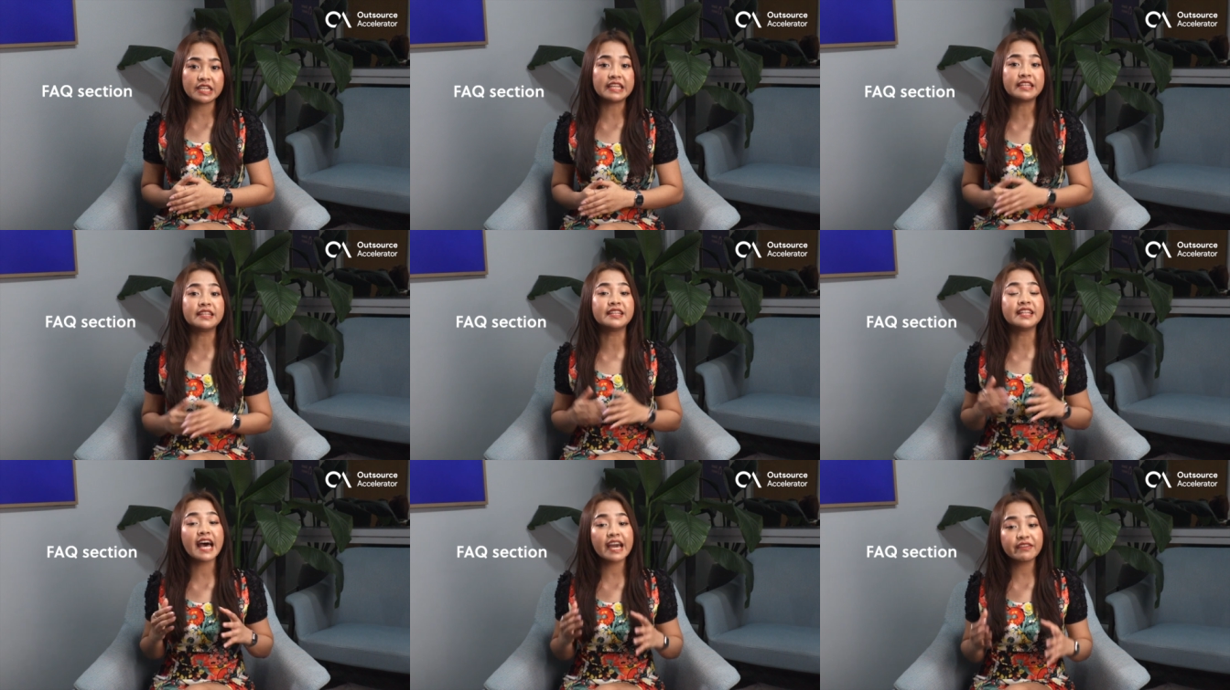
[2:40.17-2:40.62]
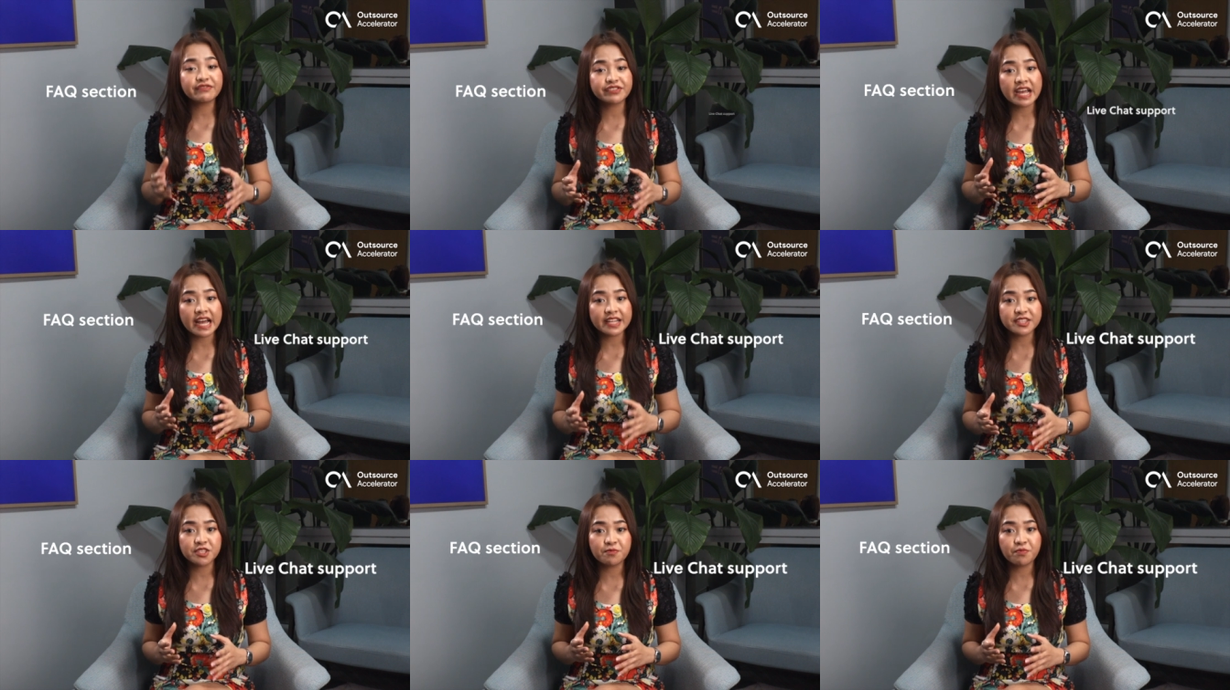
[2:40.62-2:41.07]
and live
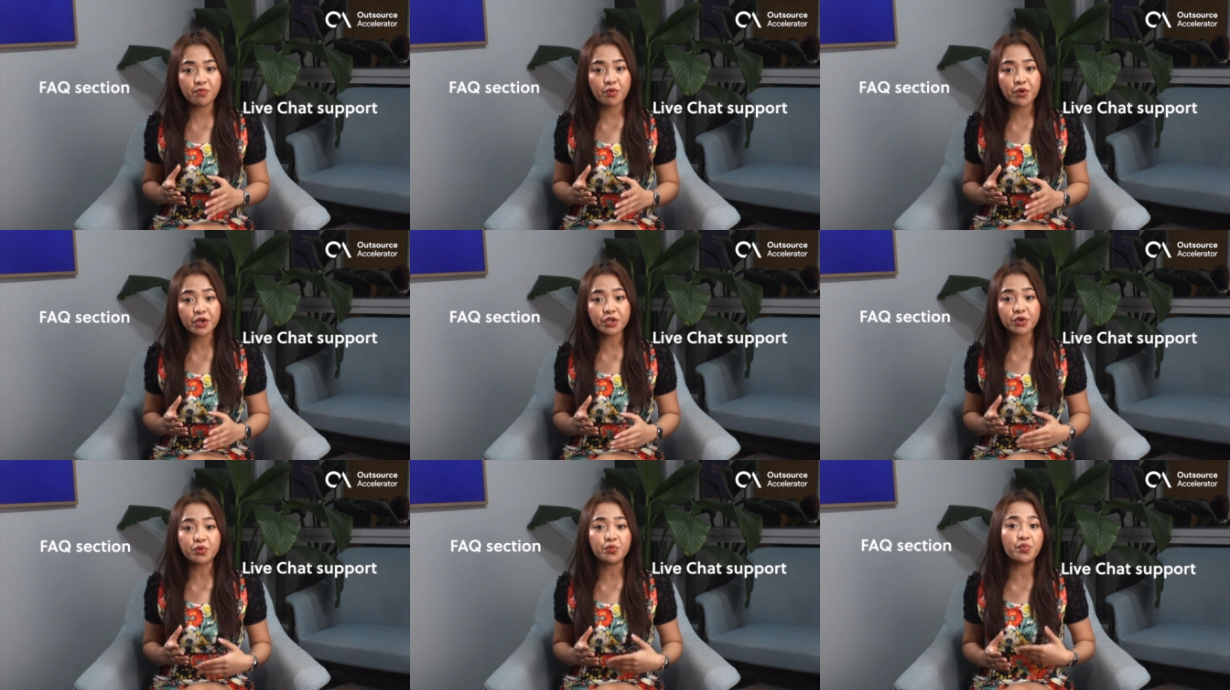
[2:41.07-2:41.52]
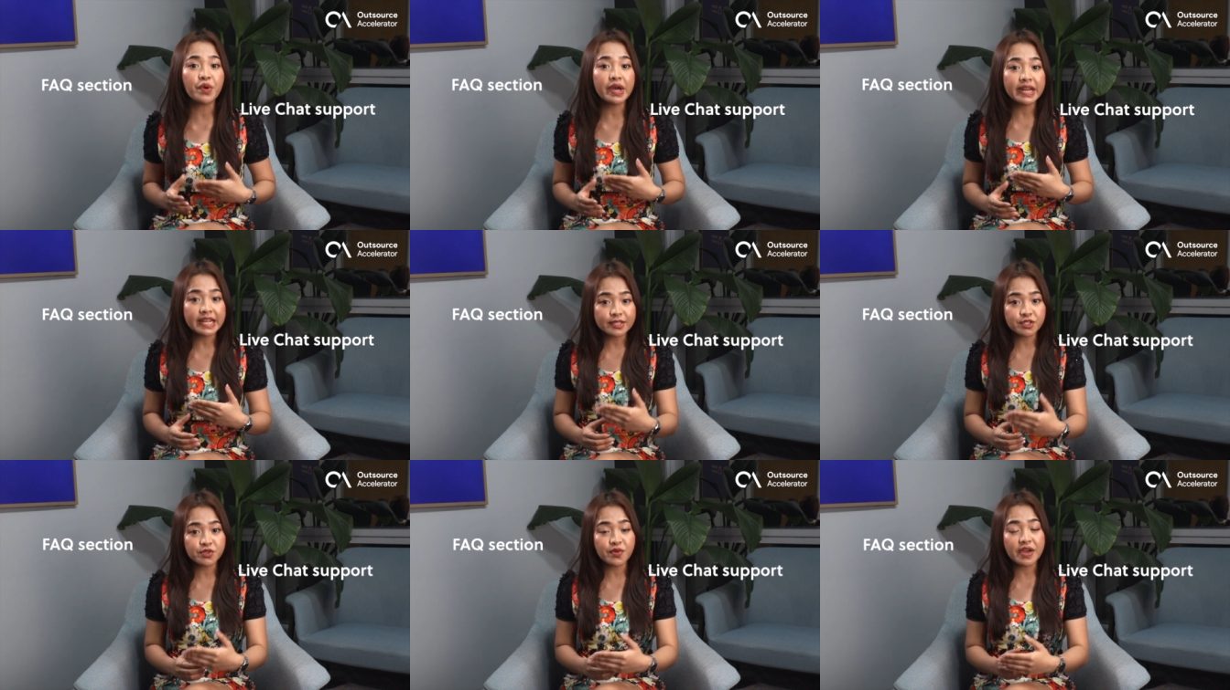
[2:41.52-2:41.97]
chat support
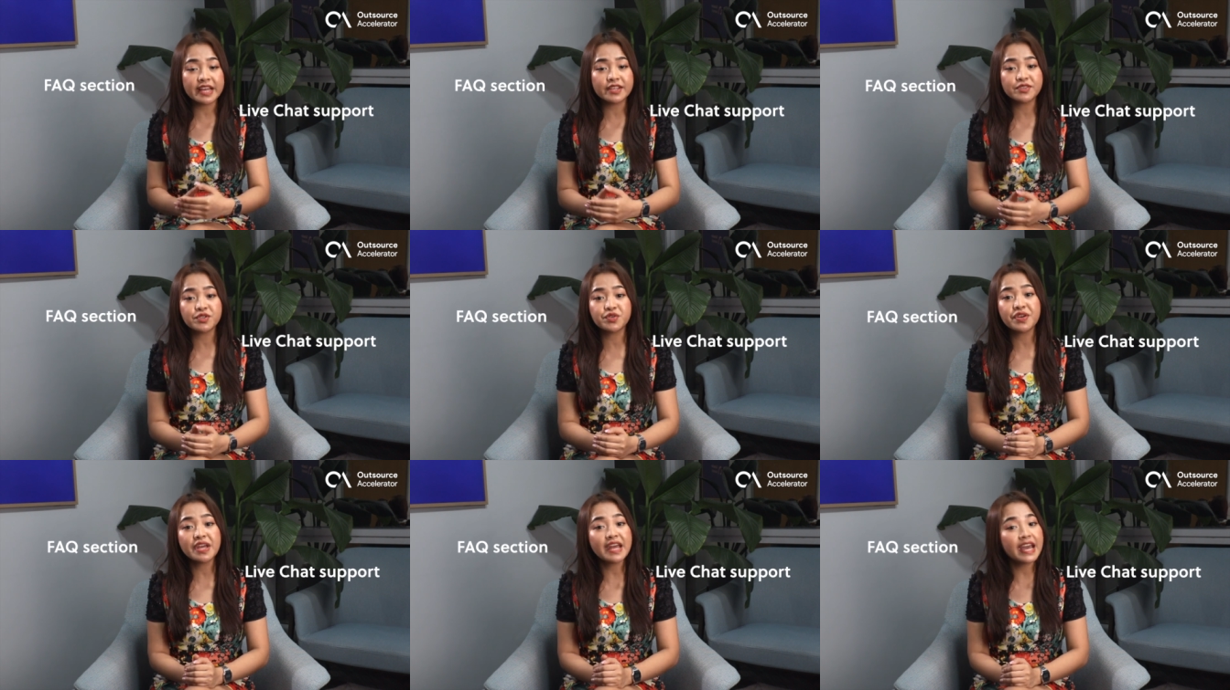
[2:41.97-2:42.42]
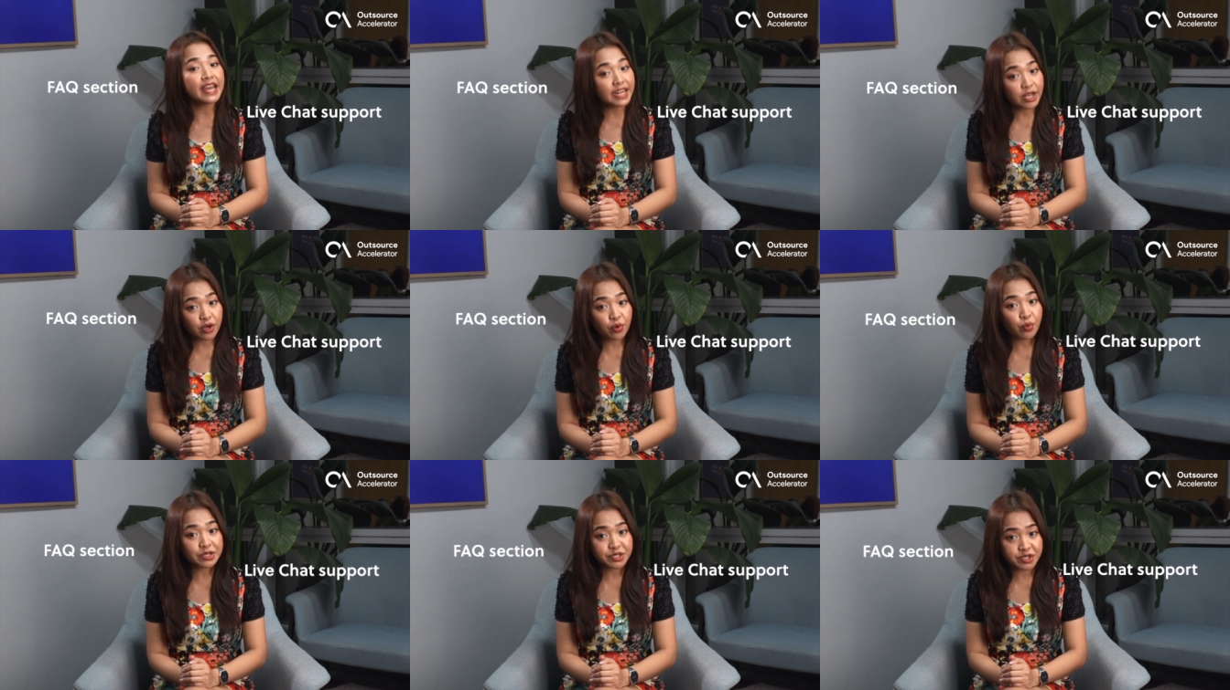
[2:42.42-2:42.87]
ready to answer any
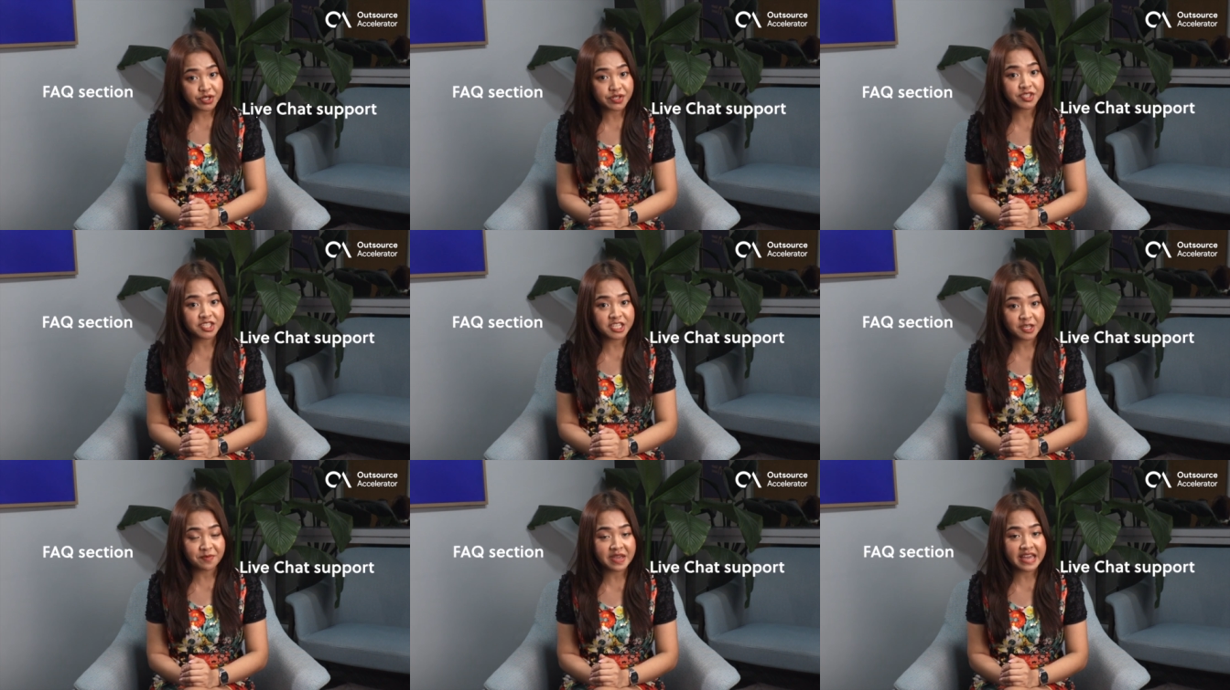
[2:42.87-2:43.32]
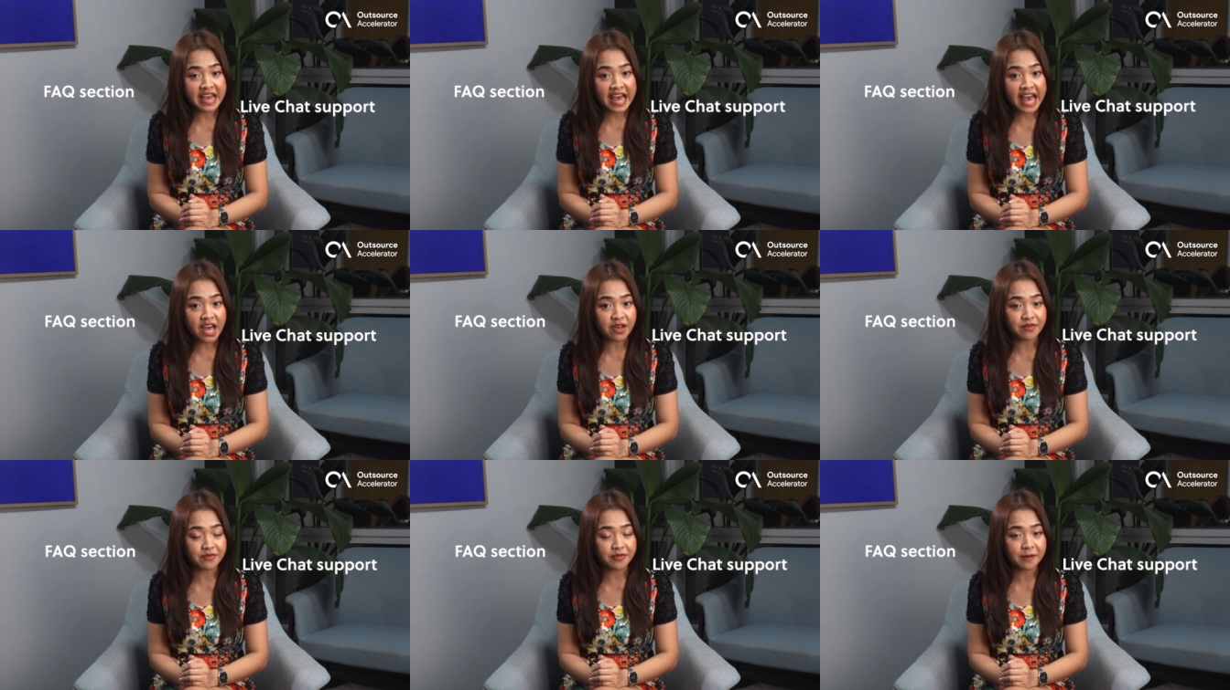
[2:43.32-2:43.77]
questions they may
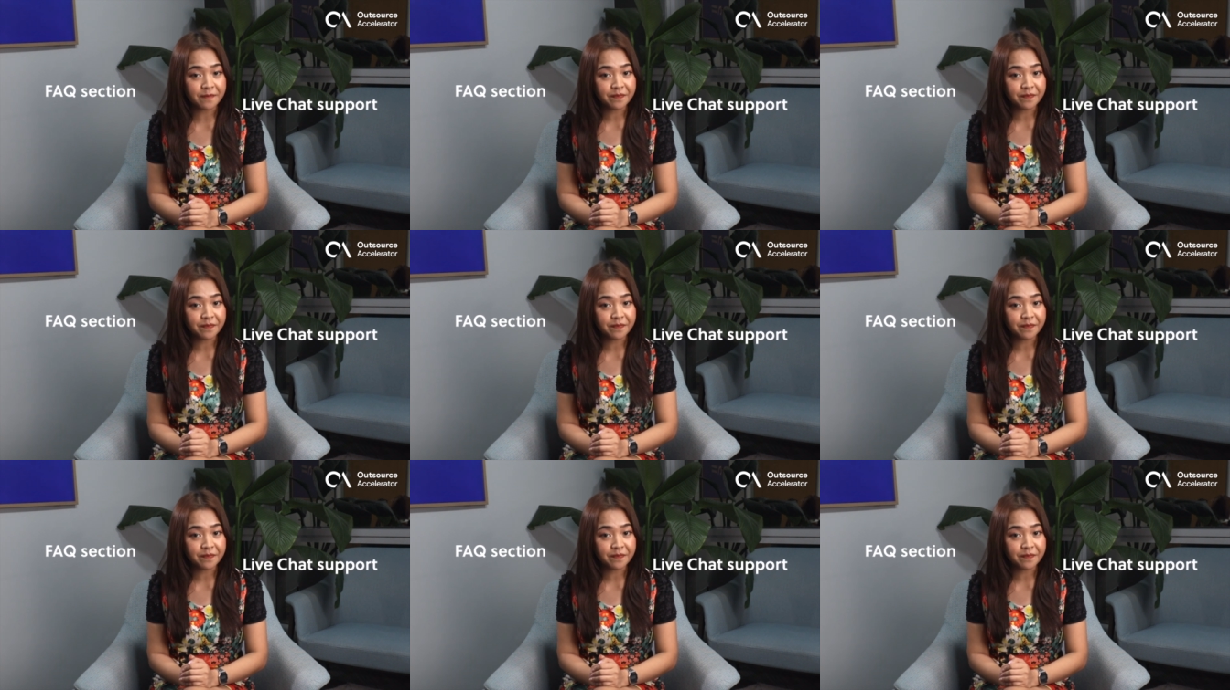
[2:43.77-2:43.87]
have.